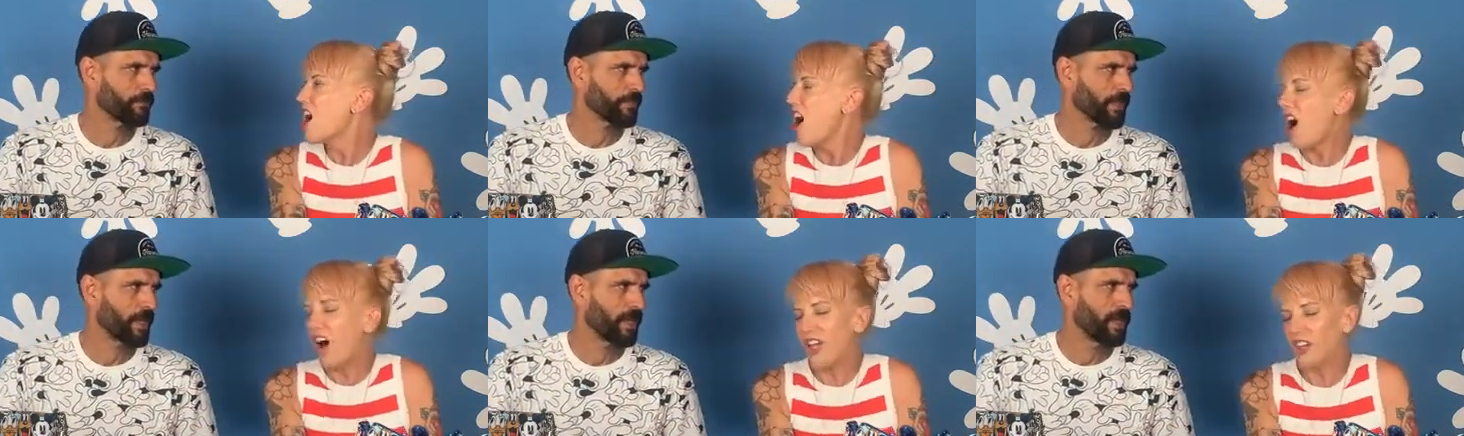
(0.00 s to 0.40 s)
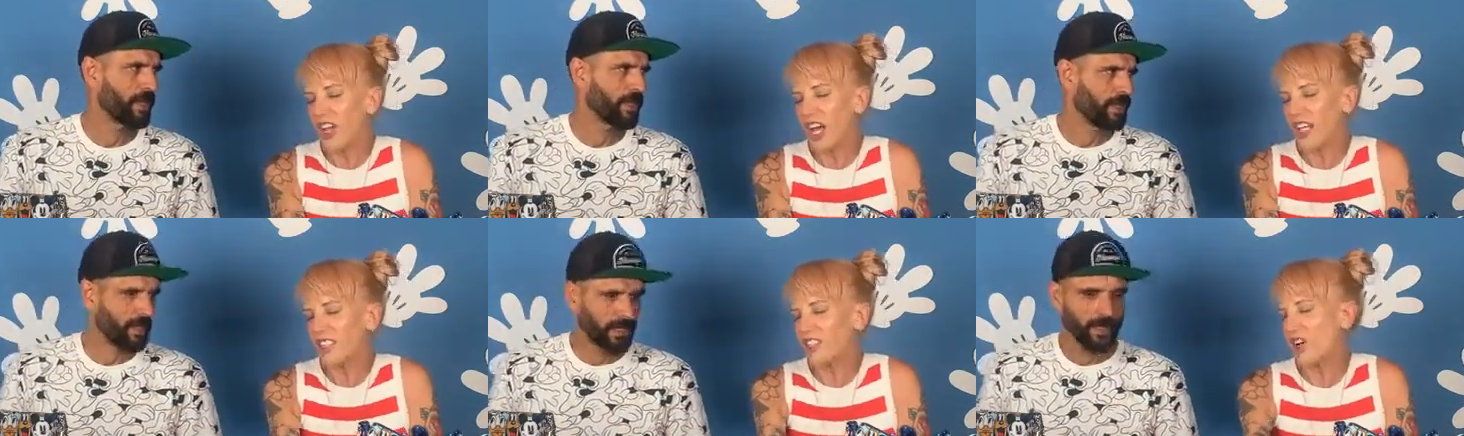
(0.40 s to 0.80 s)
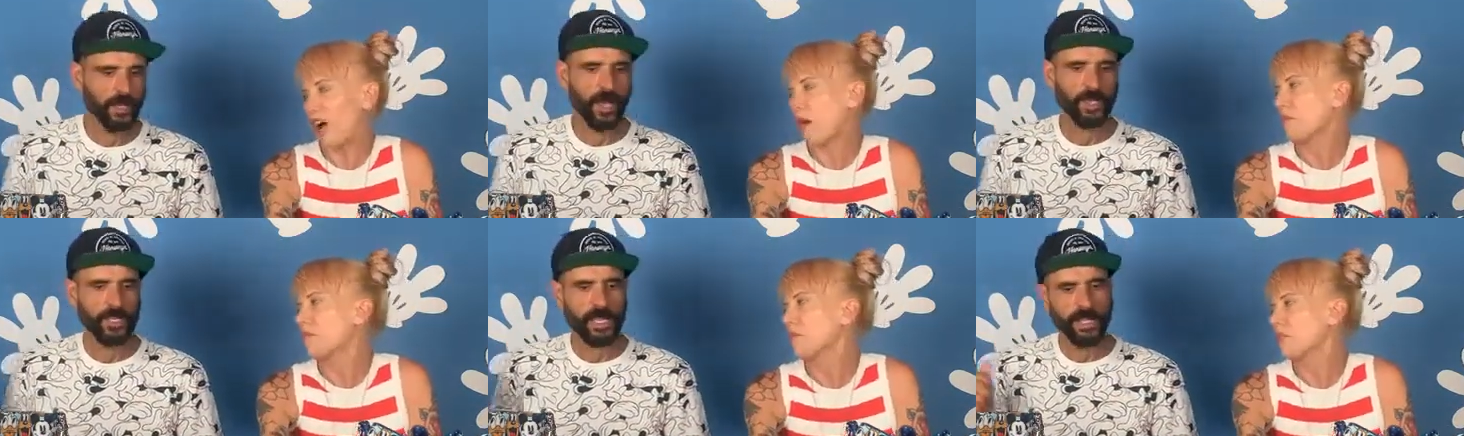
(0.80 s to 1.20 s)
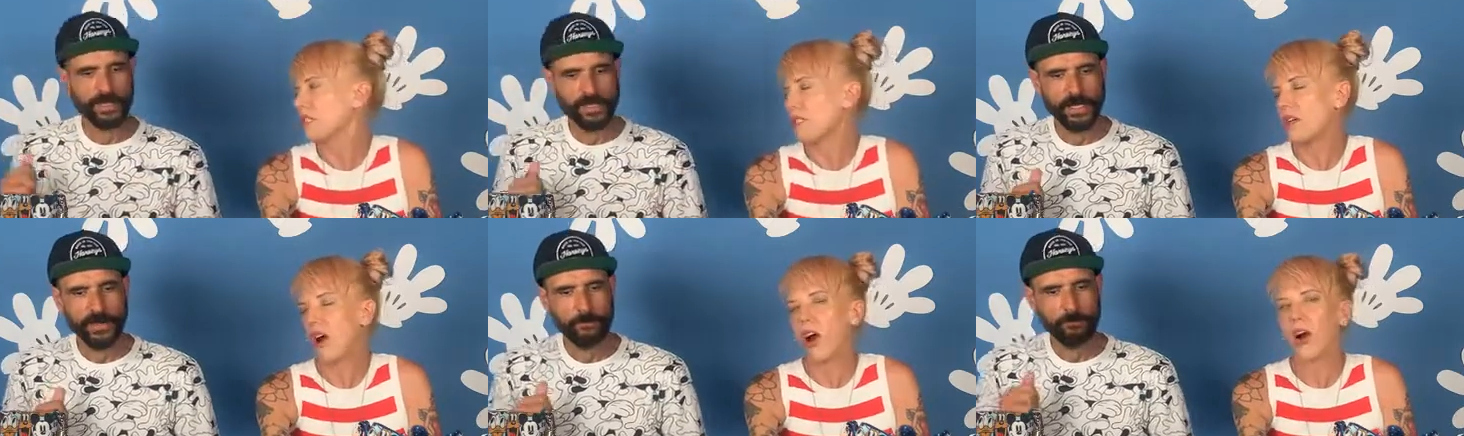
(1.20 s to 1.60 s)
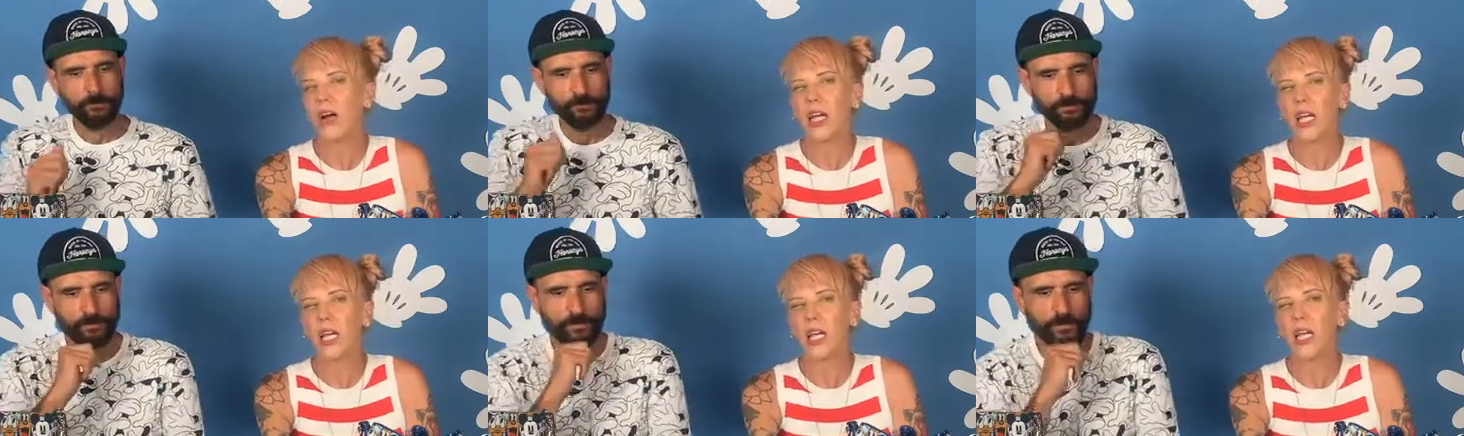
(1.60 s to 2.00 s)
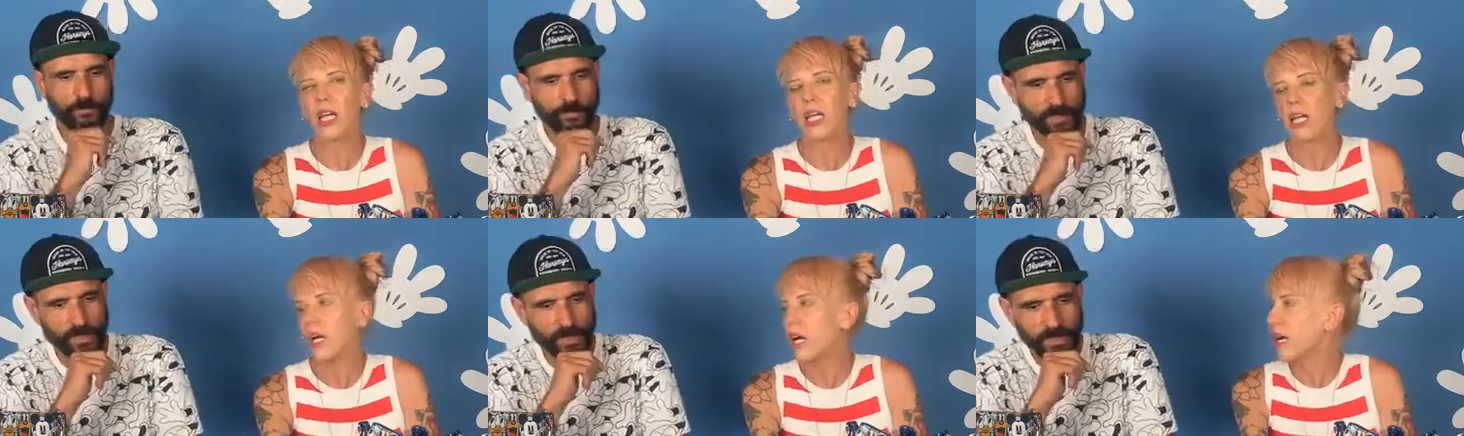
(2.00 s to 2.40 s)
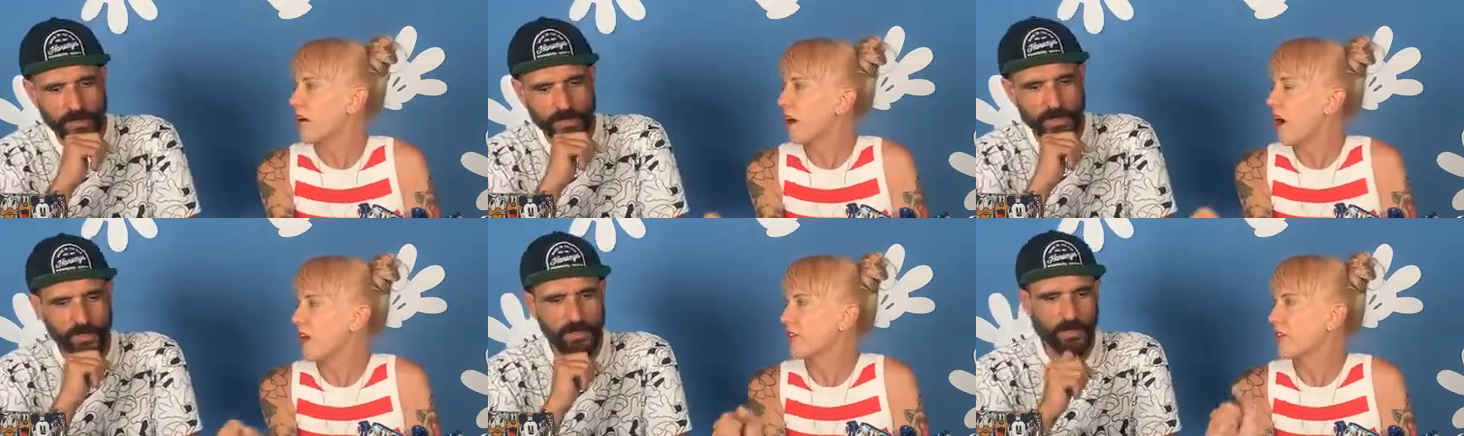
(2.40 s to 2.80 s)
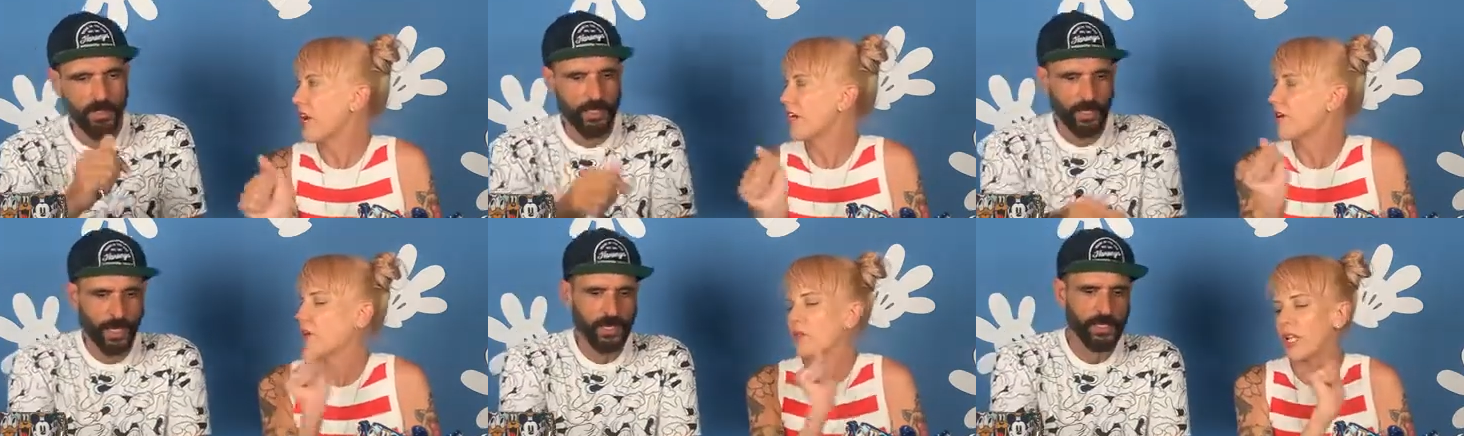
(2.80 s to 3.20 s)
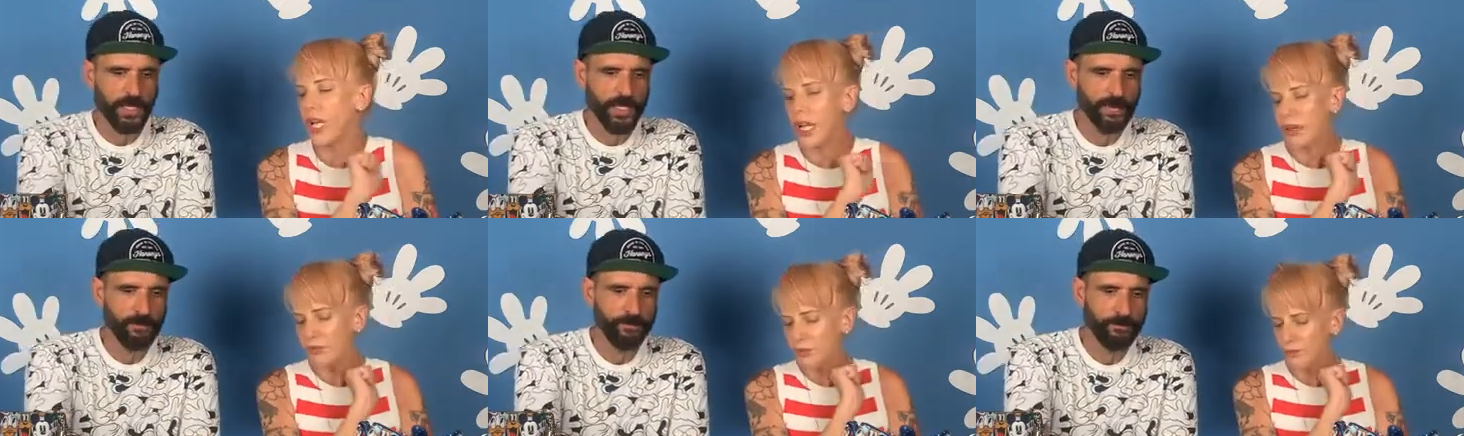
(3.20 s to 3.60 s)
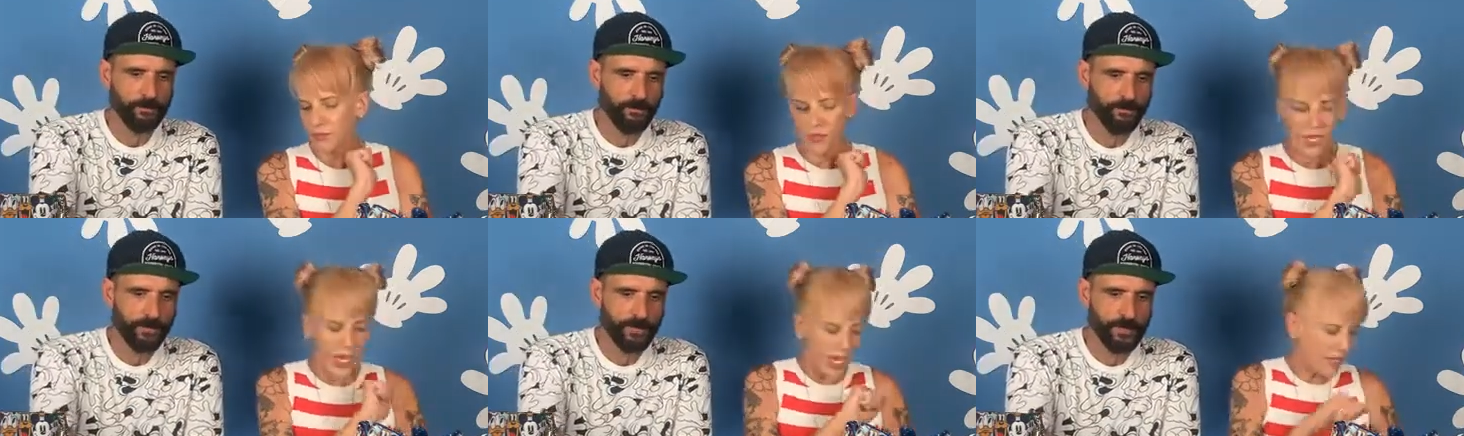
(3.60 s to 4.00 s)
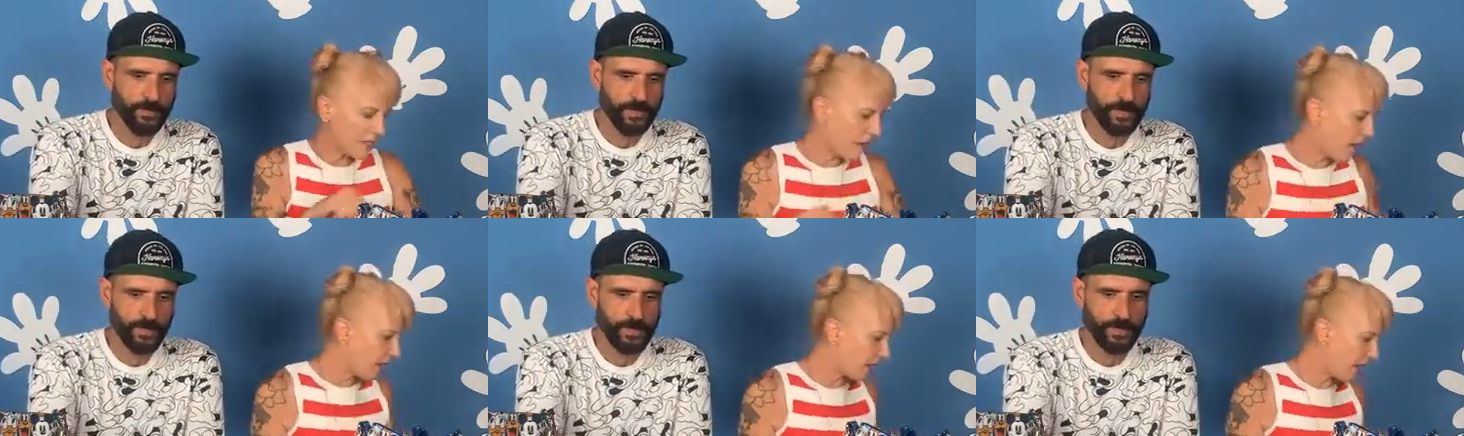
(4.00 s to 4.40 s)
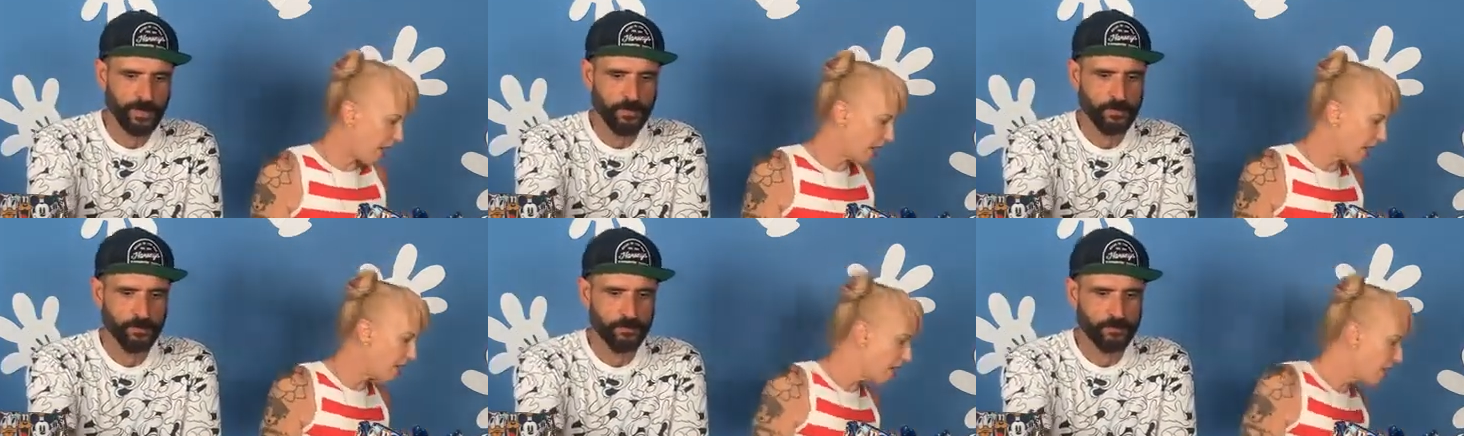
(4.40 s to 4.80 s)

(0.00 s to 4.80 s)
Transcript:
Speaker 1: On, online shop. Online. Sorry. Yeah. Online only. Online. Yes, online.